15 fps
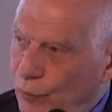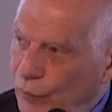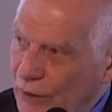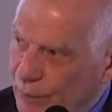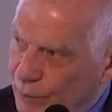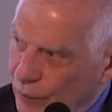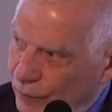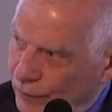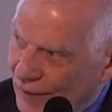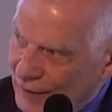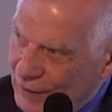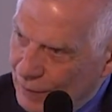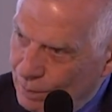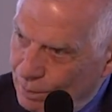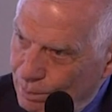We
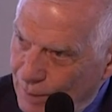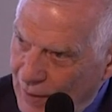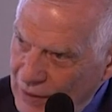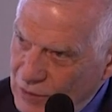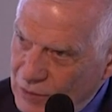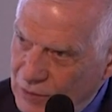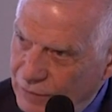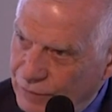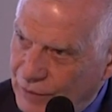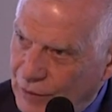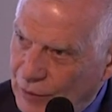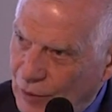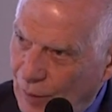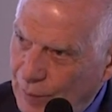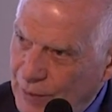provide a massive
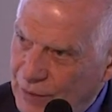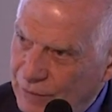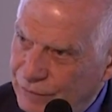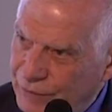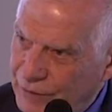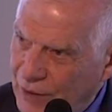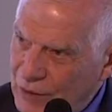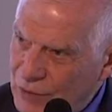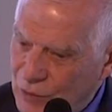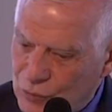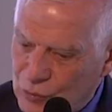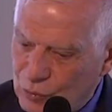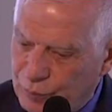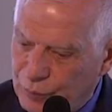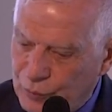economic and financial
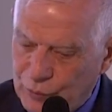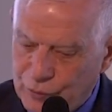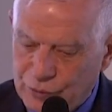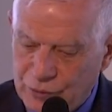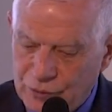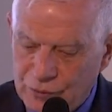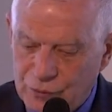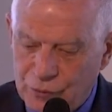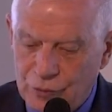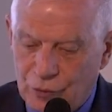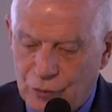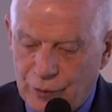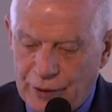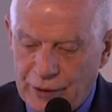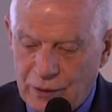support to
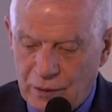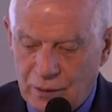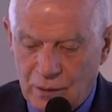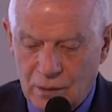Ukraine.